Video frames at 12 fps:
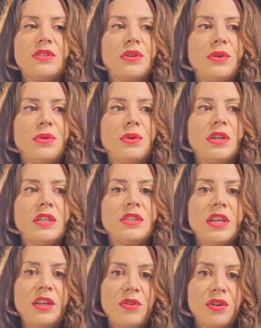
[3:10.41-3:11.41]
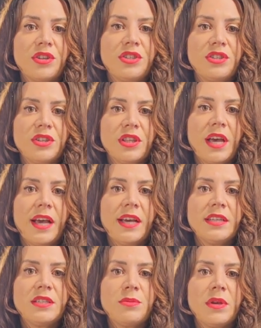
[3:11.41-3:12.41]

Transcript: So in order to do that,